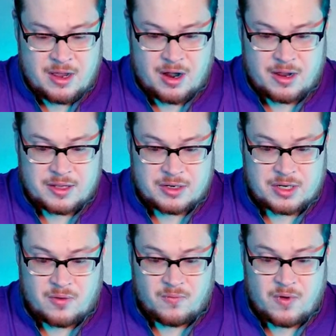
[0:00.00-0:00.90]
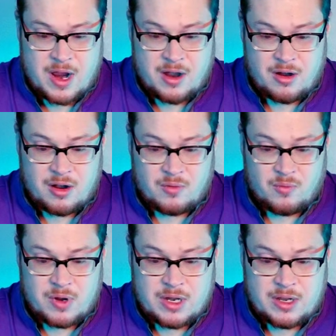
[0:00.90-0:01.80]
All right, there's our rare
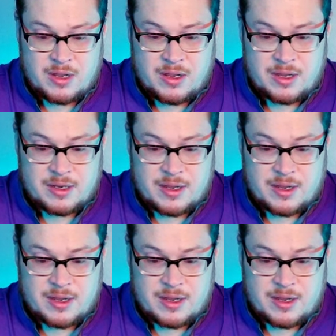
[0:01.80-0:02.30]
Arena